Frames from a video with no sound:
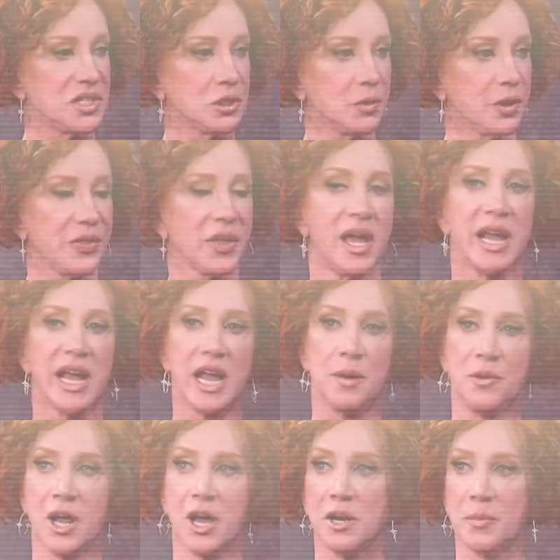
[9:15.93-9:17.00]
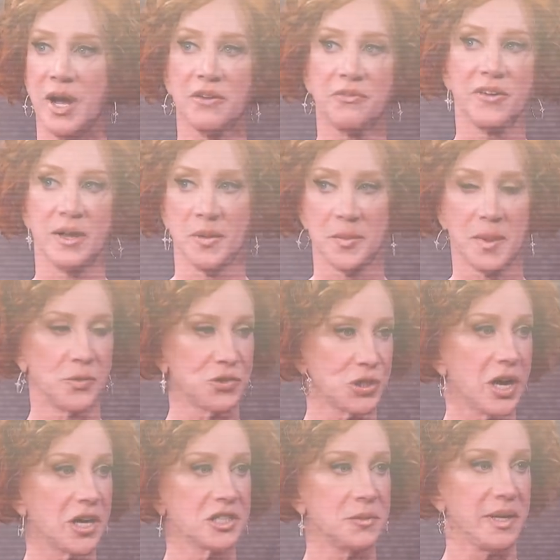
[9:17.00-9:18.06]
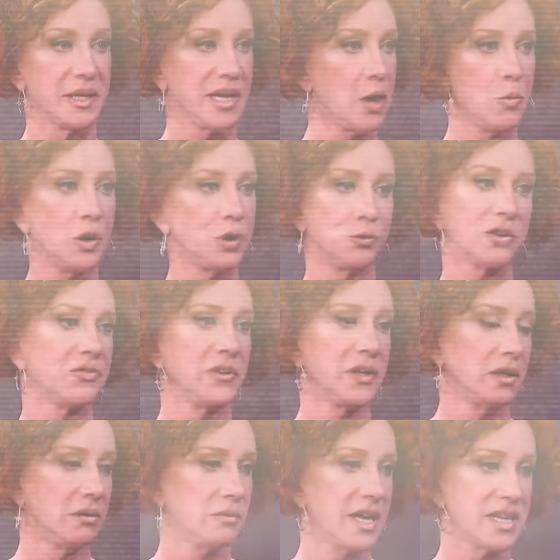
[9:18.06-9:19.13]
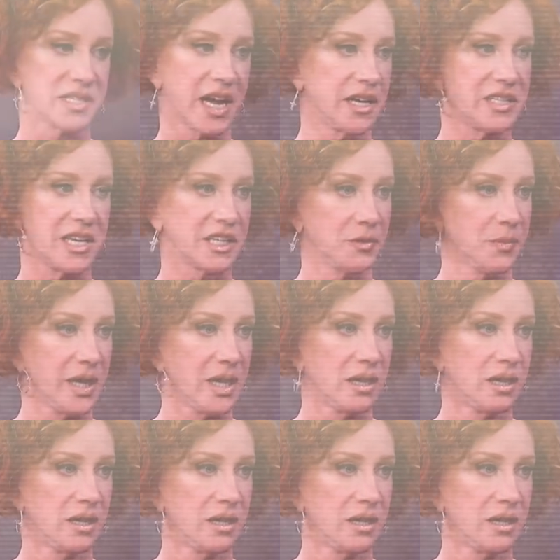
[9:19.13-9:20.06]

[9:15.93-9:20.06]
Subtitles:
to deal with. And none of my family members talk to me. Not one Griffin has contacted me.